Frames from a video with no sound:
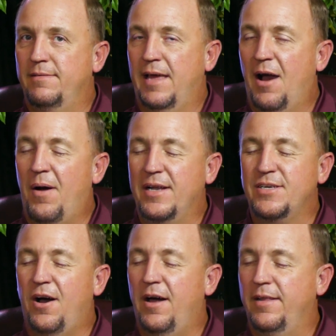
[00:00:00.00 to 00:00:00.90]
how I
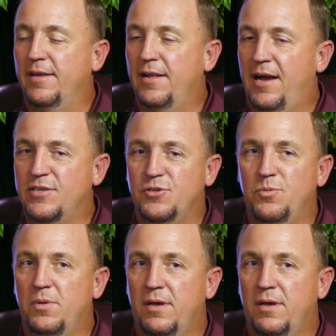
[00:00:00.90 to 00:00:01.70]
taught in the classroom.